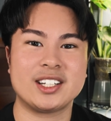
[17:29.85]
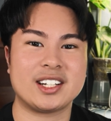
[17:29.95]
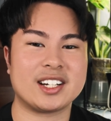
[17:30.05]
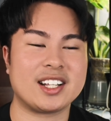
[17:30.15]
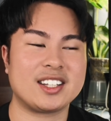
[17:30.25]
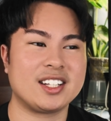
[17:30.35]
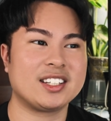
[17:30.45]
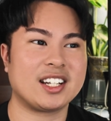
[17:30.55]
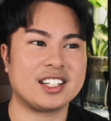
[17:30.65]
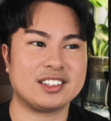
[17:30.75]
and I think
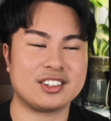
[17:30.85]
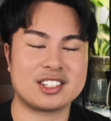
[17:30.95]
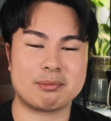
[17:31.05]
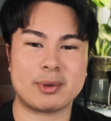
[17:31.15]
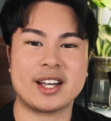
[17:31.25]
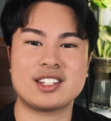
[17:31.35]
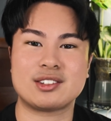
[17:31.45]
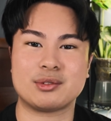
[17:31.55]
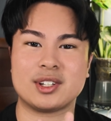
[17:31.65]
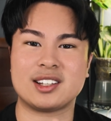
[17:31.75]
that it looks best
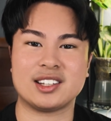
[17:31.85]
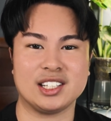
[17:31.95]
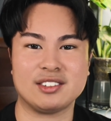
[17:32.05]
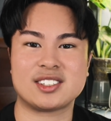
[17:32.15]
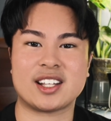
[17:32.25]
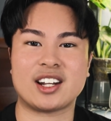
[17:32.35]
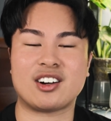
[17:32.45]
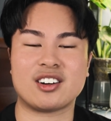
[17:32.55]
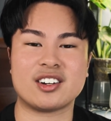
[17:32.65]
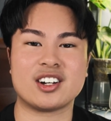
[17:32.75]
with leaves that
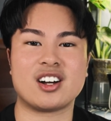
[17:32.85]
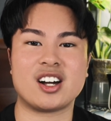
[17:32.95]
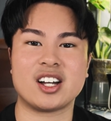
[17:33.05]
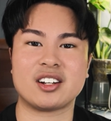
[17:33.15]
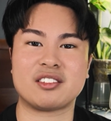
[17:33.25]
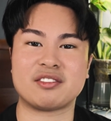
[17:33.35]
are not